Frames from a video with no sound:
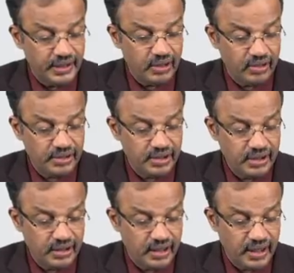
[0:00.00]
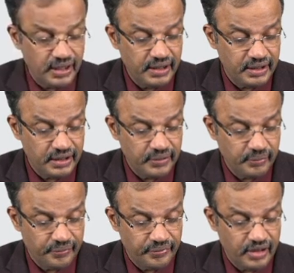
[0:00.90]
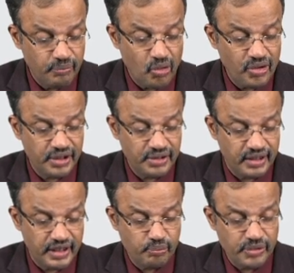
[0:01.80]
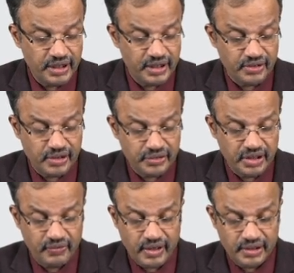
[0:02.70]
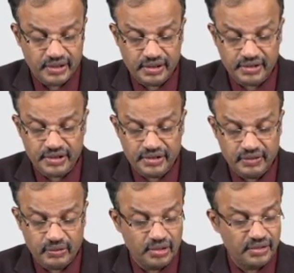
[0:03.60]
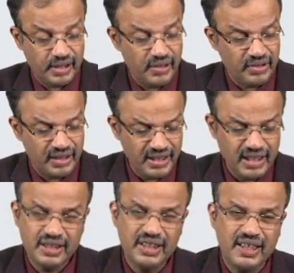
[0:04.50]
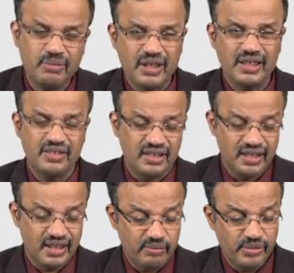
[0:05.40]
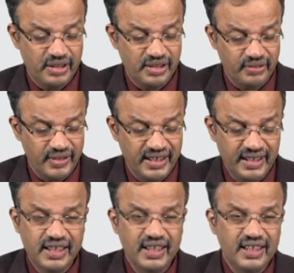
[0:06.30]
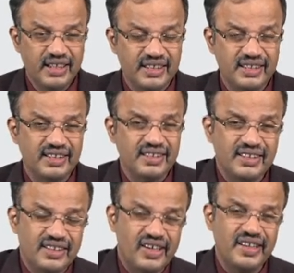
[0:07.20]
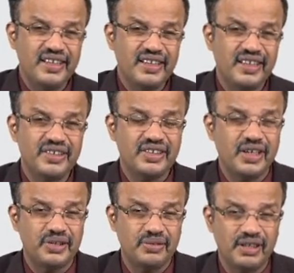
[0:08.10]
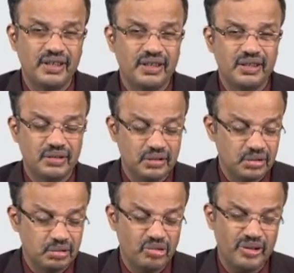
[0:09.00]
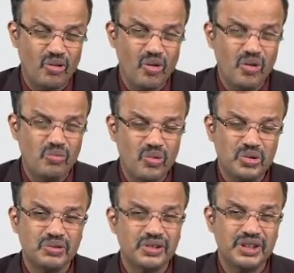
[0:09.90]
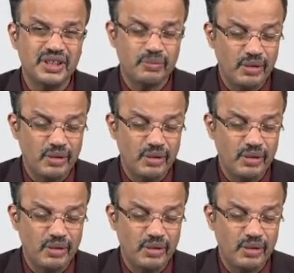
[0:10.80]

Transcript: Etiology, diet, important is red meat and saturated fat increases the incidence of colon cancer. Any GI malignancy, red meat is a very high risk actually for all, most of the GI